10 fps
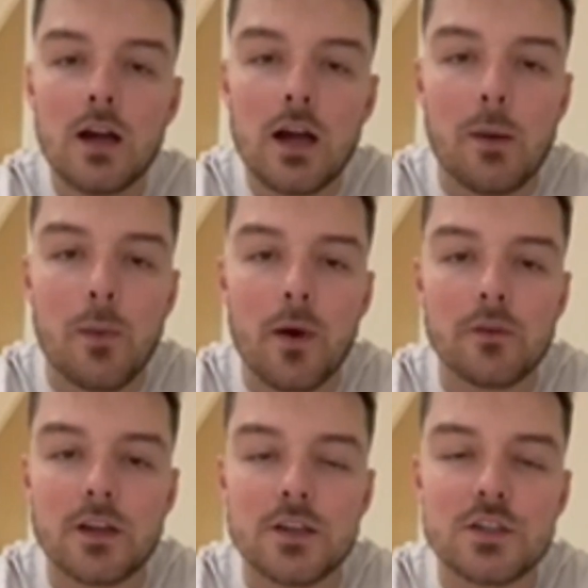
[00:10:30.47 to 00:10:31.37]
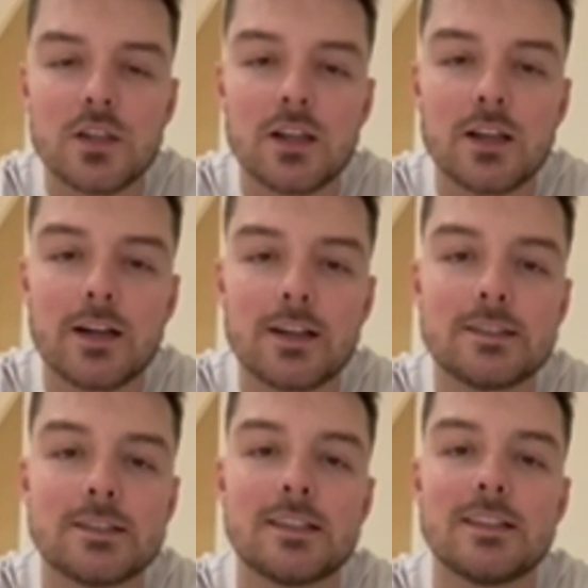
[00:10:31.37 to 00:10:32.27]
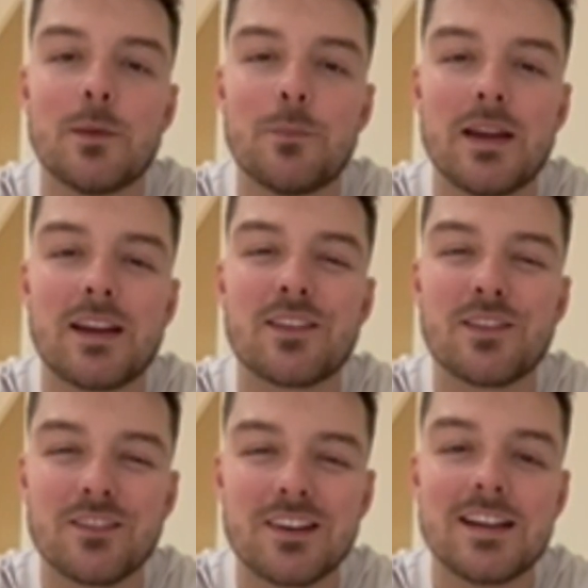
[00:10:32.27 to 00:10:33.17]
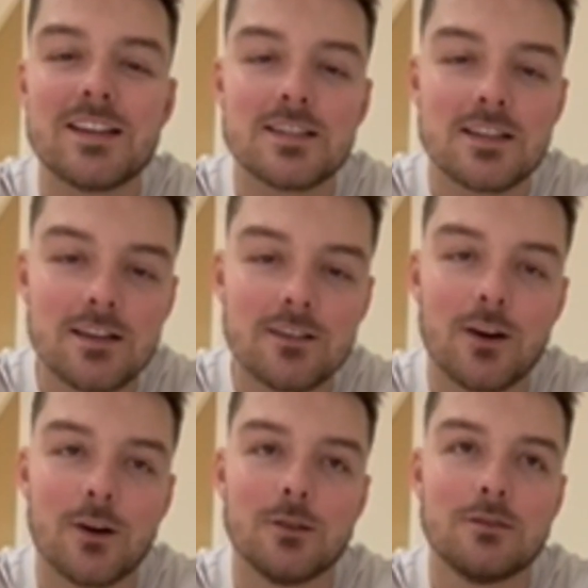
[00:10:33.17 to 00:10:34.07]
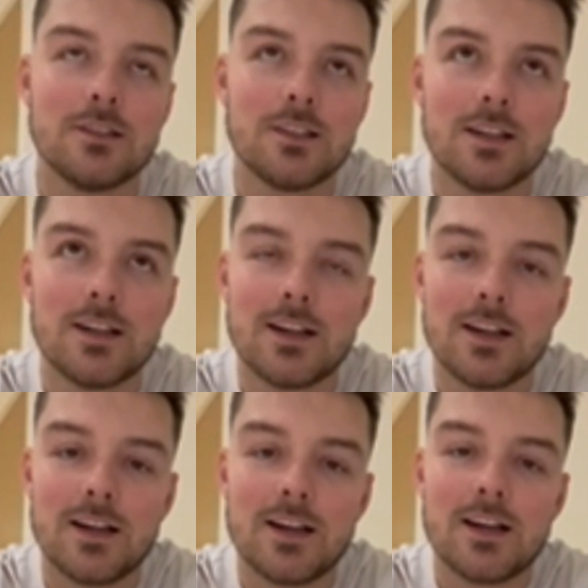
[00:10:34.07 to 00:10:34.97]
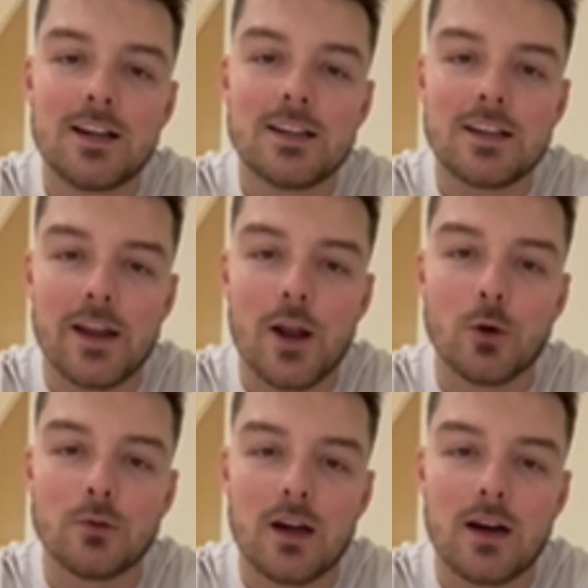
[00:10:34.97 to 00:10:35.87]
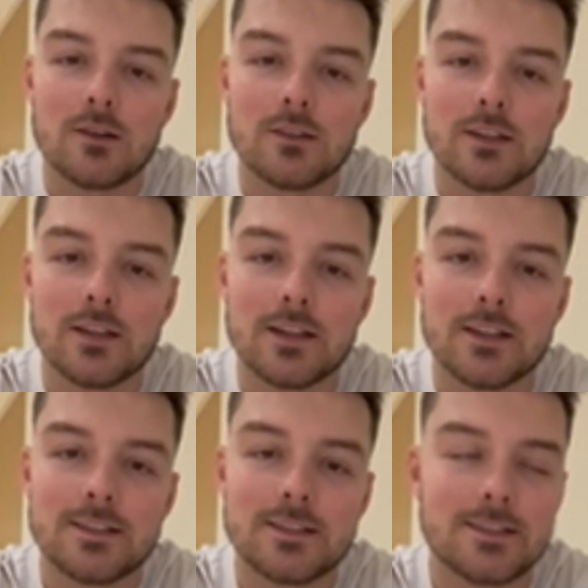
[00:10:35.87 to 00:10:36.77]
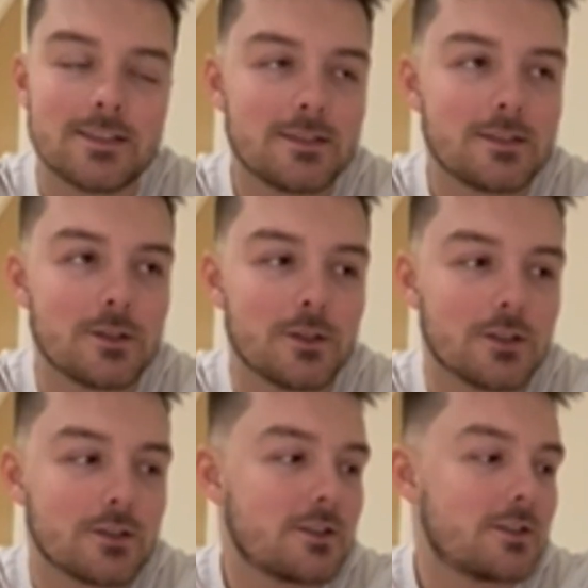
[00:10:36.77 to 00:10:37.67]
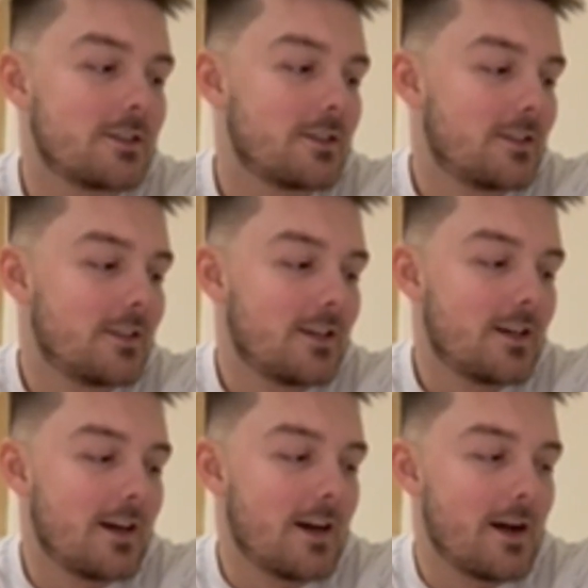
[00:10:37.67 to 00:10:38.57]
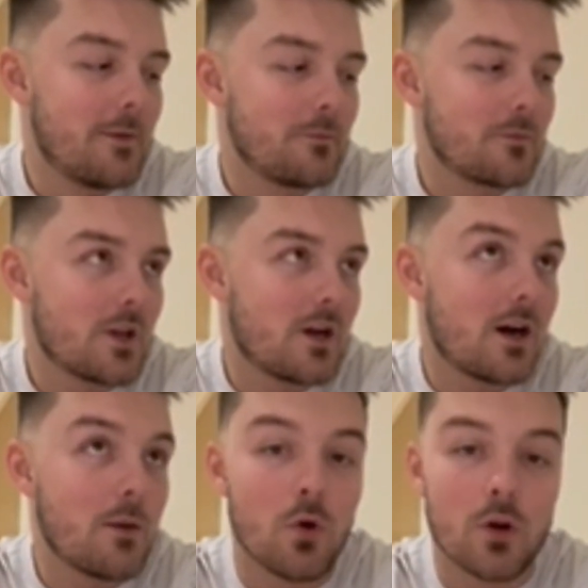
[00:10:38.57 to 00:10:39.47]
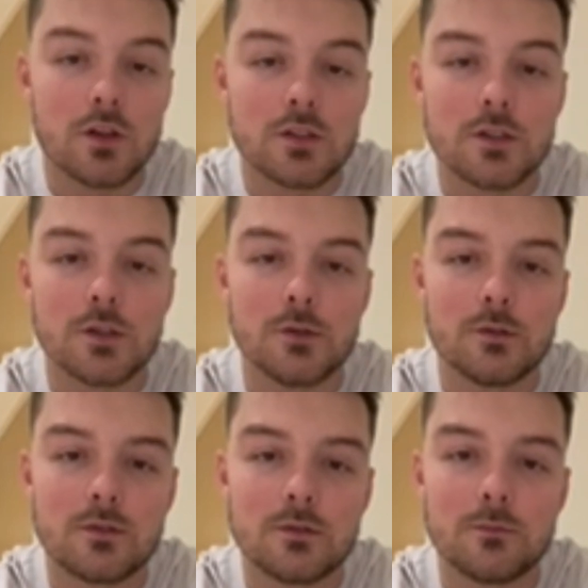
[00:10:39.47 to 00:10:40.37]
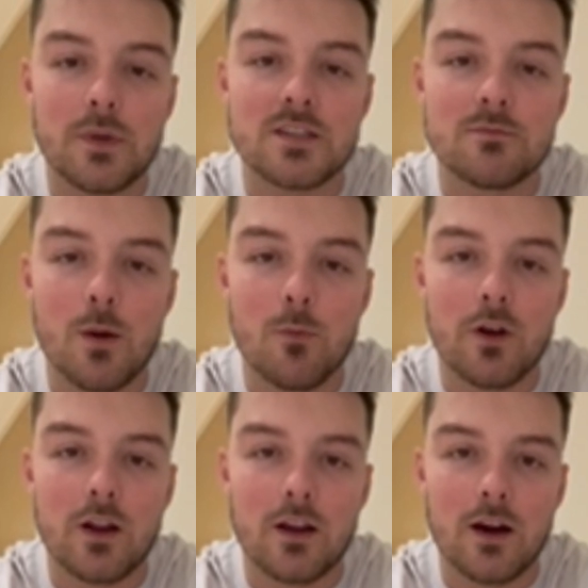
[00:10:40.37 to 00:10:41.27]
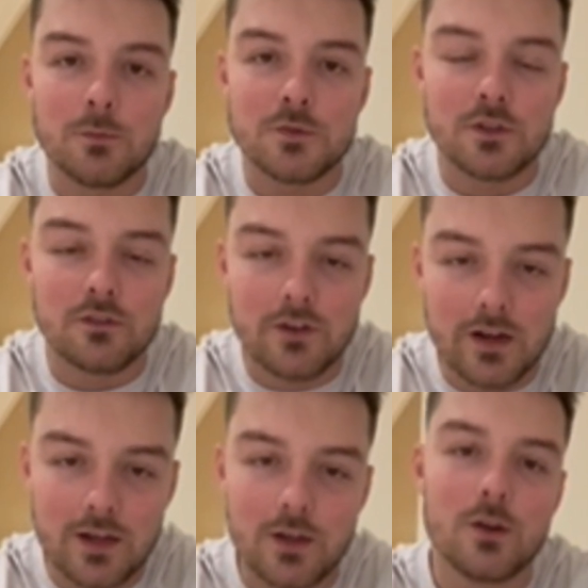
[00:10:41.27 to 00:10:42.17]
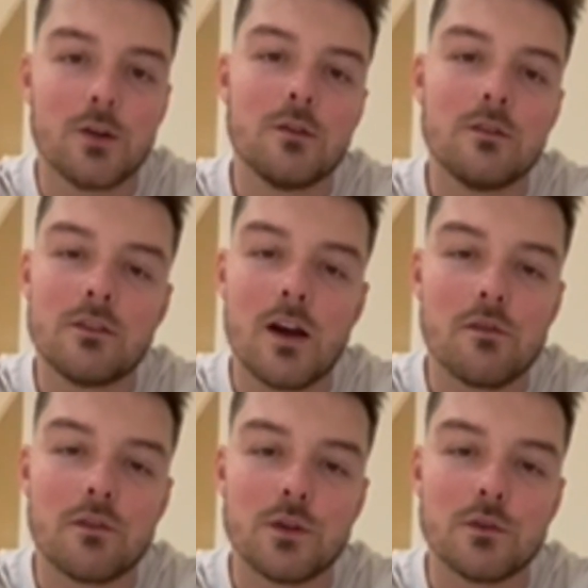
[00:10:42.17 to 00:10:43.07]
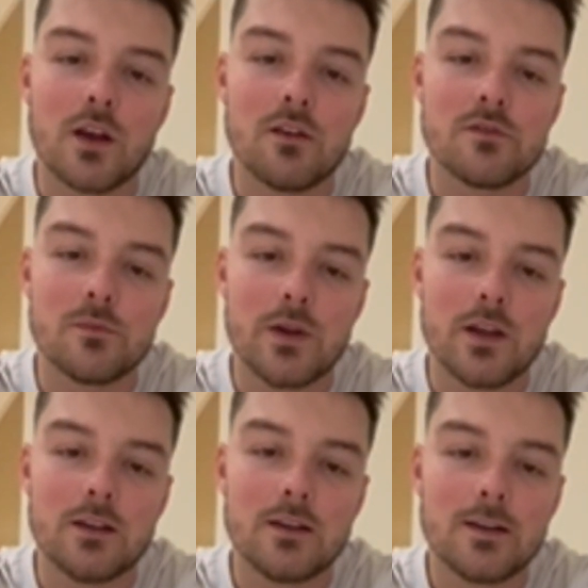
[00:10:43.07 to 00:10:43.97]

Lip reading: Happy birthday, Shanika. The big 3-0. Getting old now, isn't ya? Gosh. I'm not going to do best memory. I'm just going to thank you for everything you've done for me.